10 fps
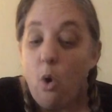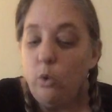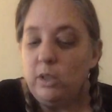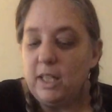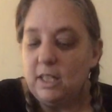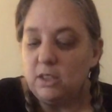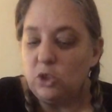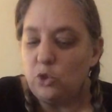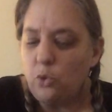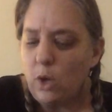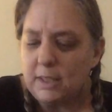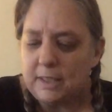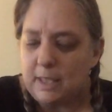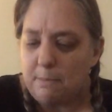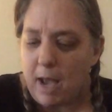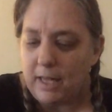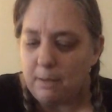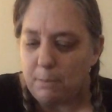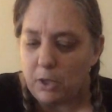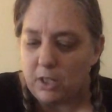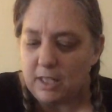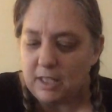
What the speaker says: Only his trusty Mina Bird and